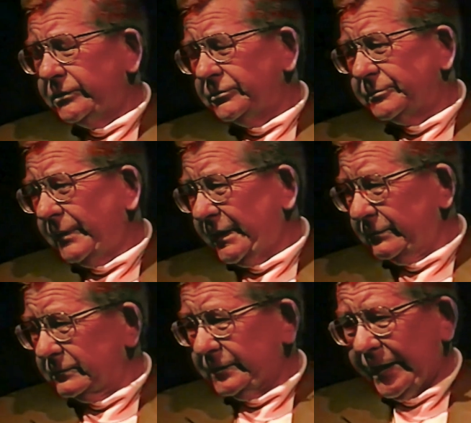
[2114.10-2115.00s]
didn't
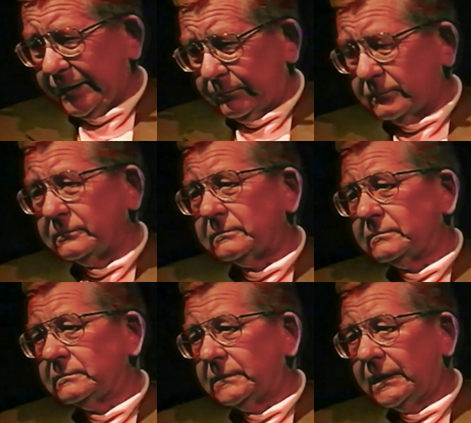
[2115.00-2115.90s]
use my name.
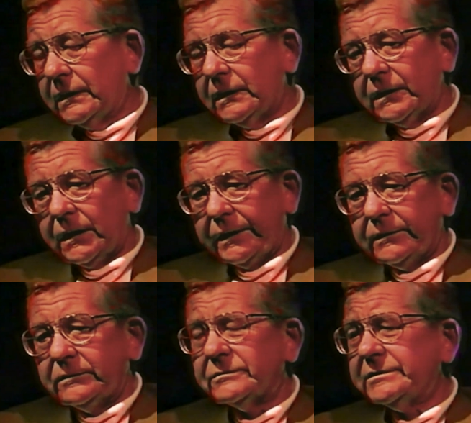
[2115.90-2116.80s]

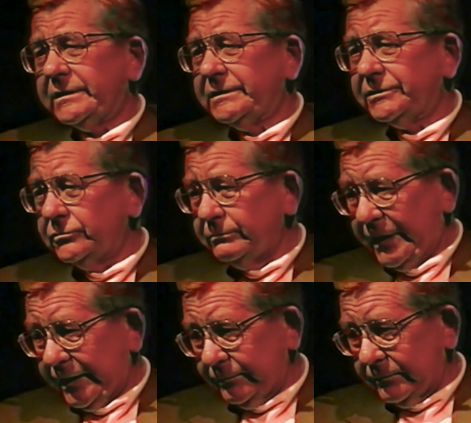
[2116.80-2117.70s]
I used an
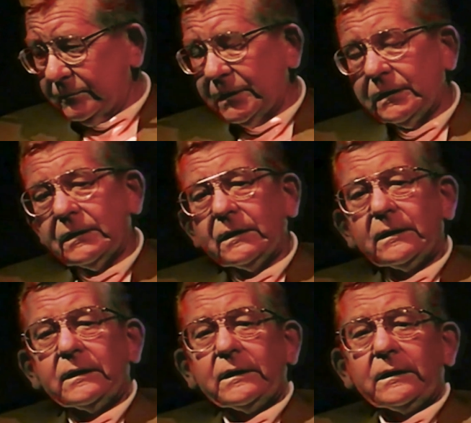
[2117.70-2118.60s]
assumed name.
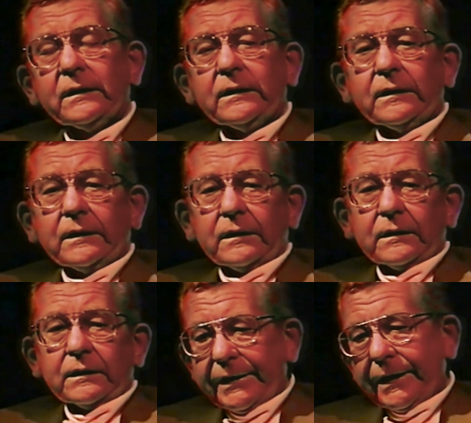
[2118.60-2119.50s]

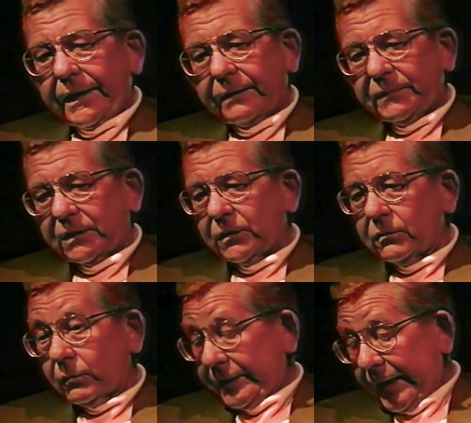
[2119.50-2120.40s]
One night I
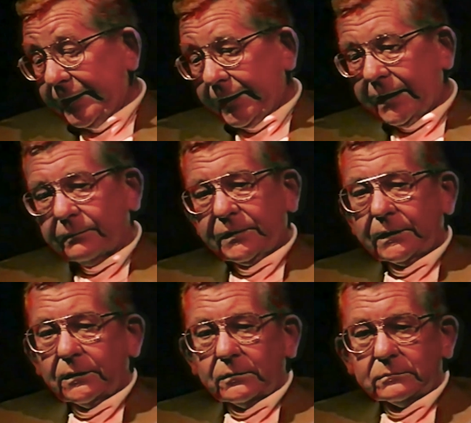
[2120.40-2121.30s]
happened
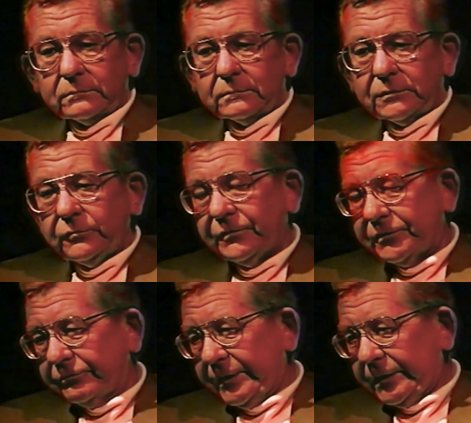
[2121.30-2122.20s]
to go
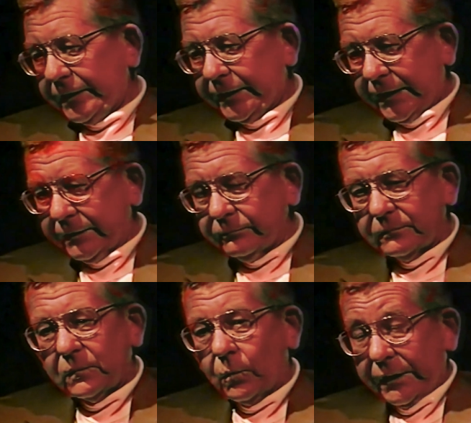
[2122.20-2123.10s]
2 for 3 in a
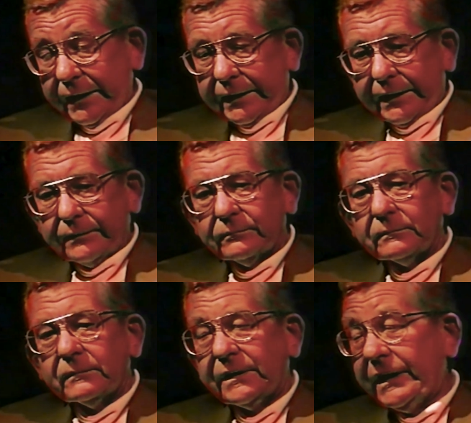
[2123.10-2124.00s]
game, won a
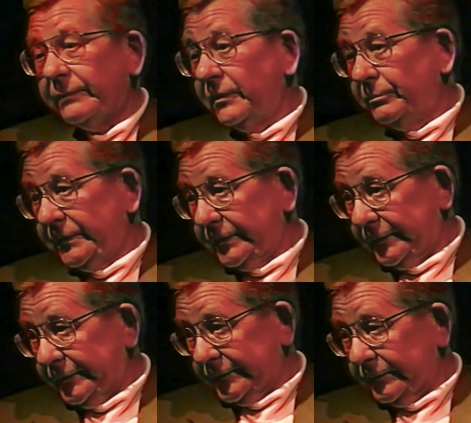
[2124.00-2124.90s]
game. My name
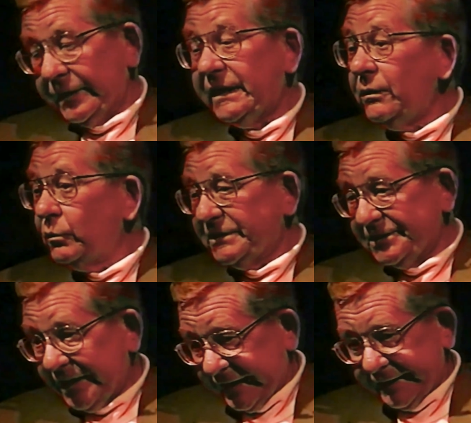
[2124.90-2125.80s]
appeared.
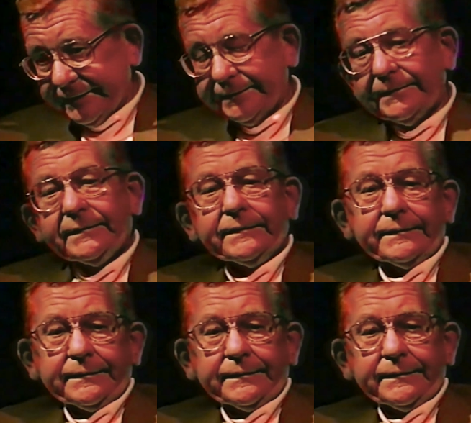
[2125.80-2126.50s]
He was sick.